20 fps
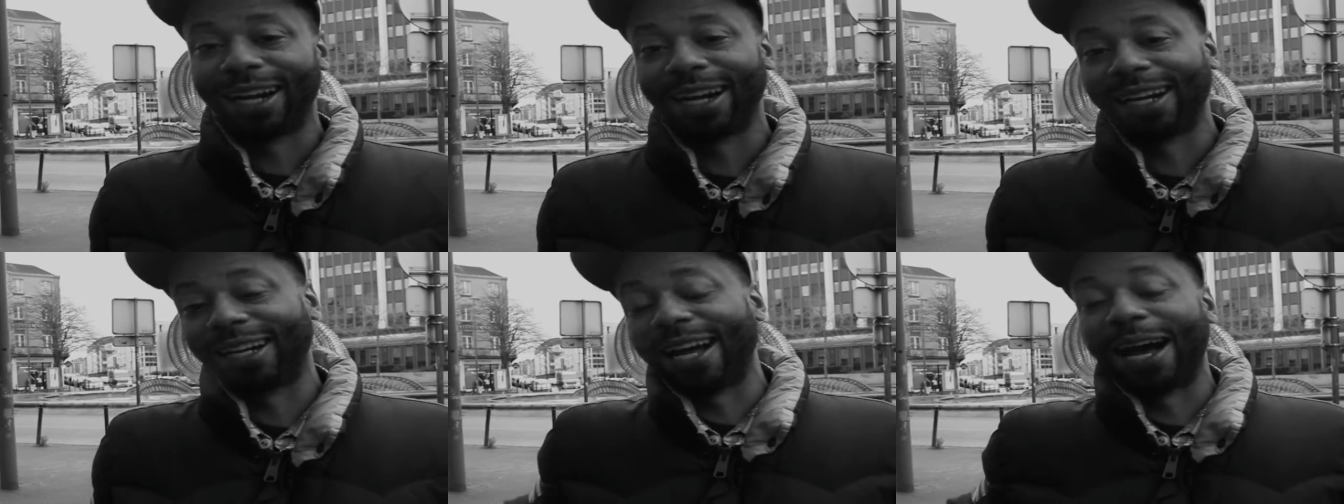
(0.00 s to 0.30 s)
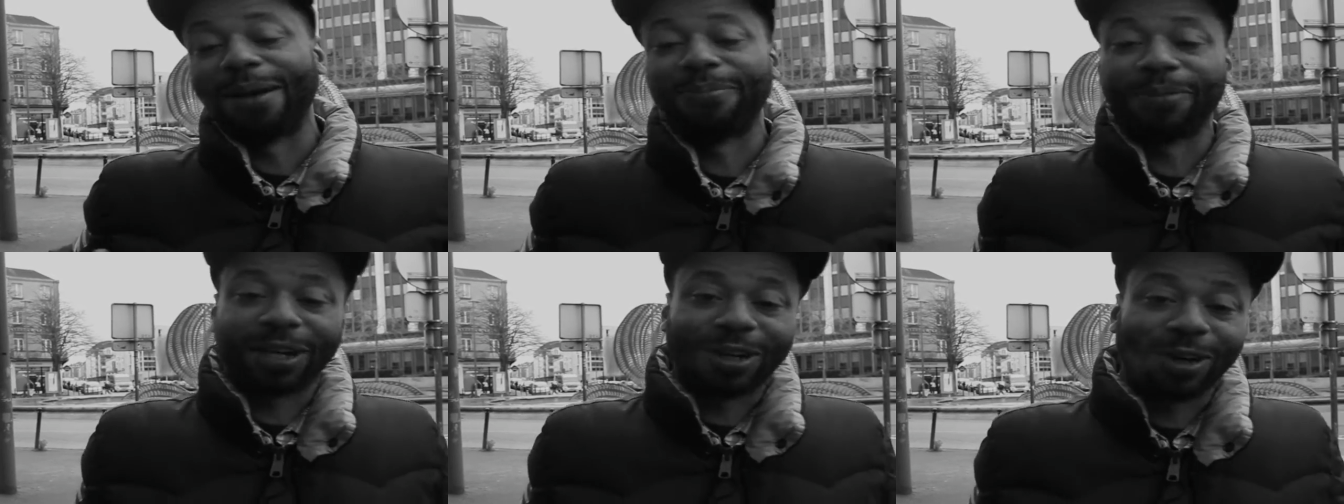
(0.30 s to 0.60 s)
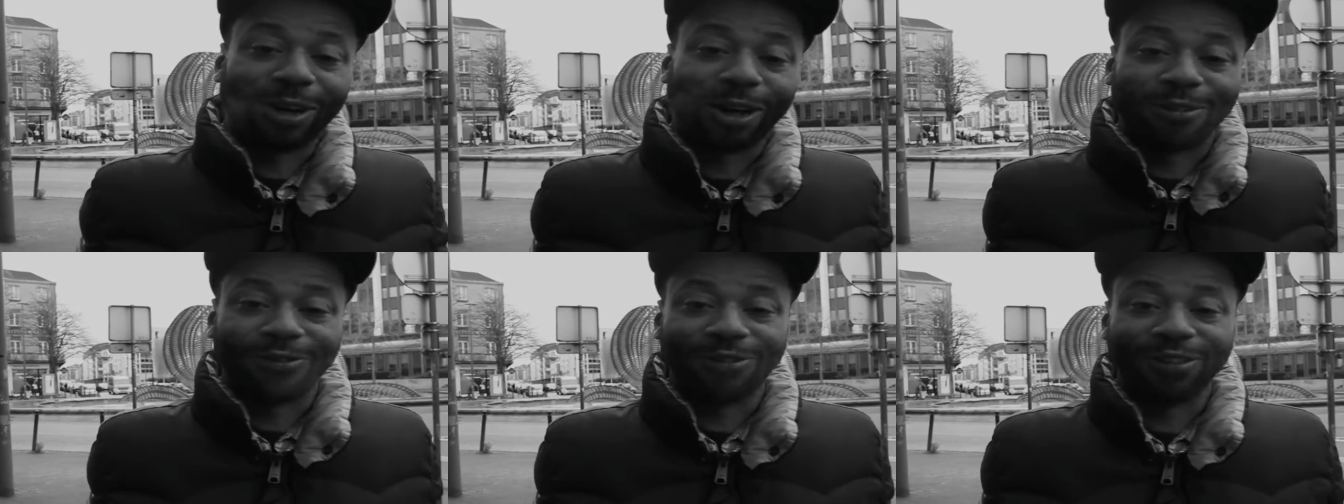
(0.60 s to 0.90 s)
I done got my
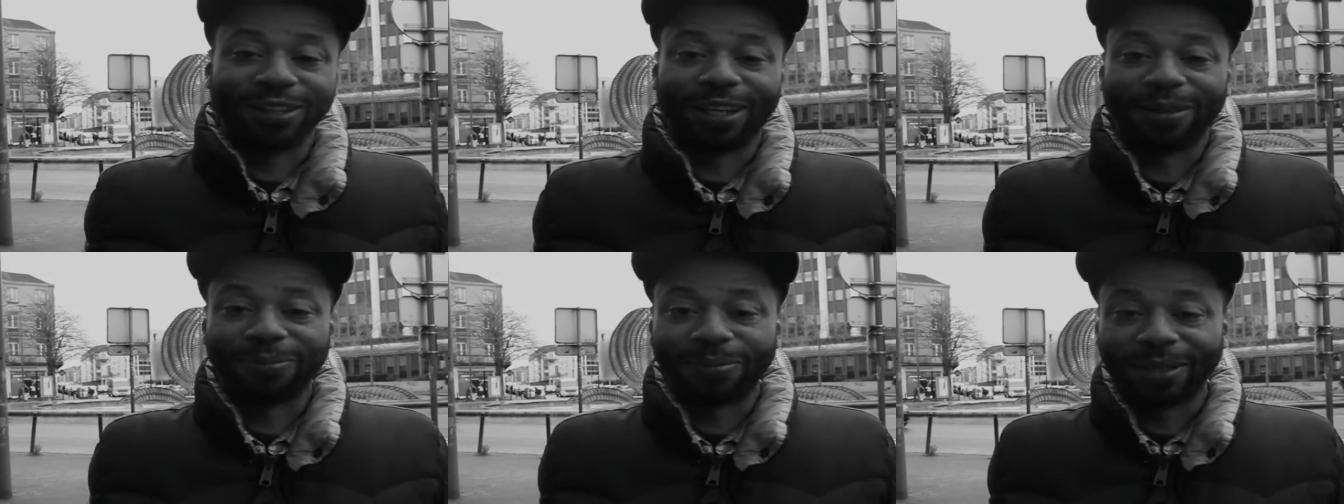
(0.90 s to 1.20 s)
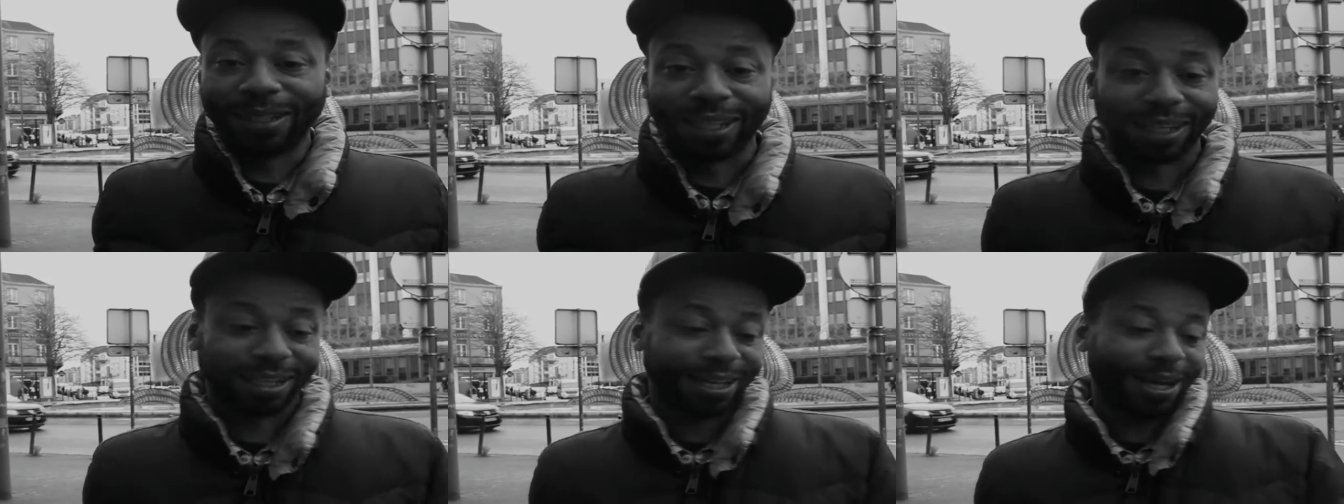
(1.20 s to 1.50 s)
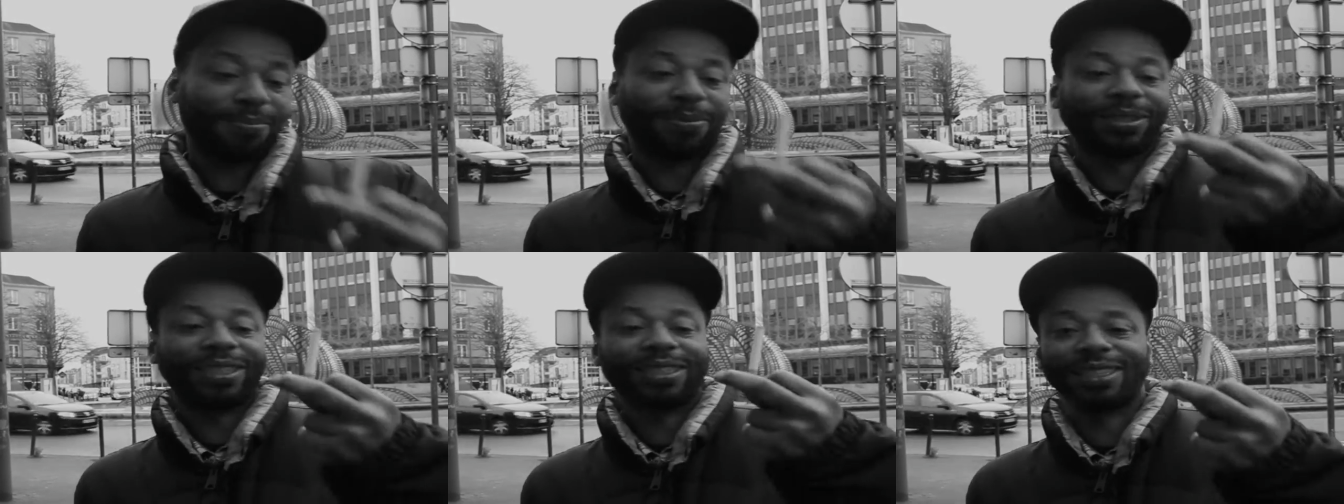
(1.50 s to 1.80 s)
coffee in me. I
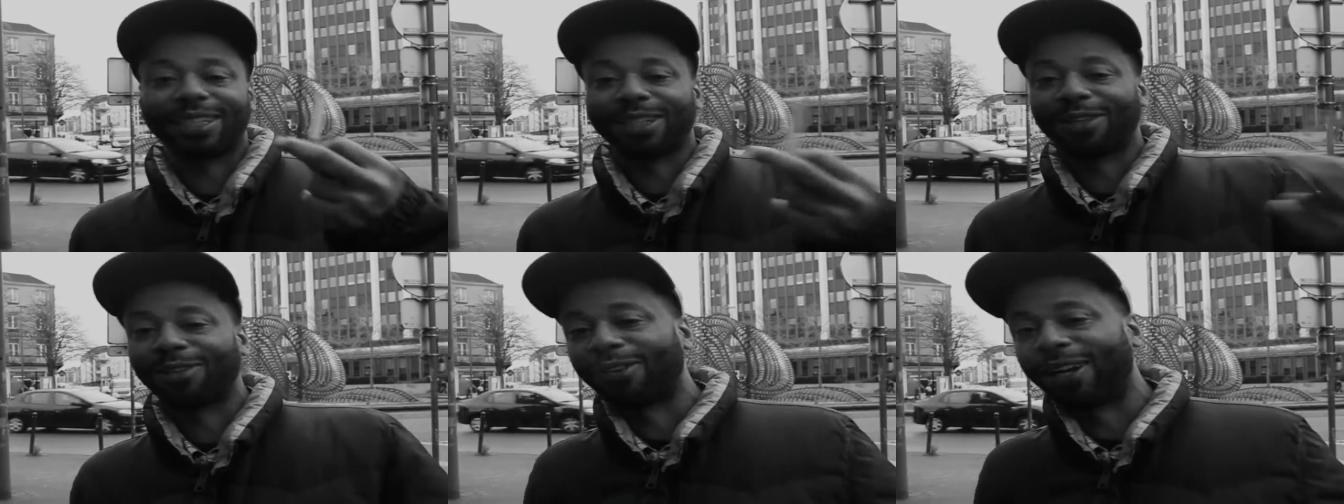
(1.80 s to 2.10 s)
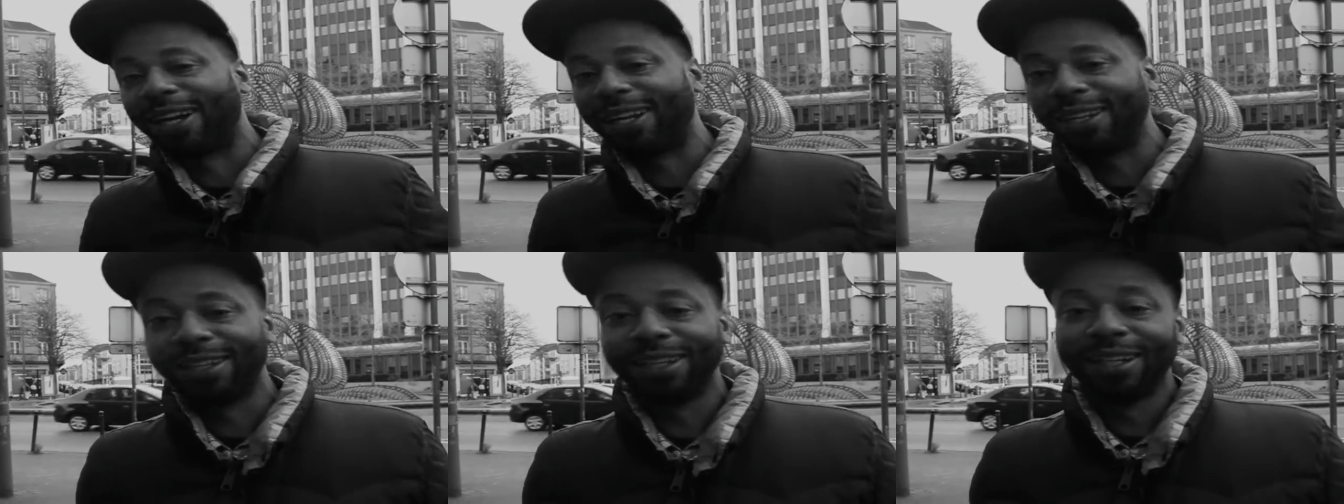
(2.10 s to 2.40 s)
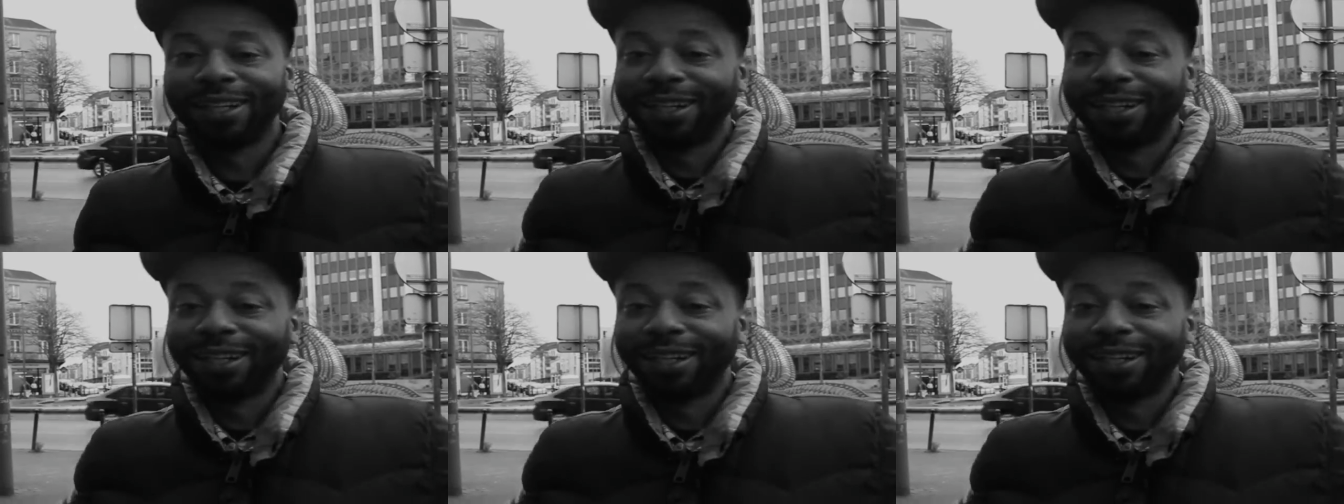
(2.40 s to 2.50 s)
got my cigarette.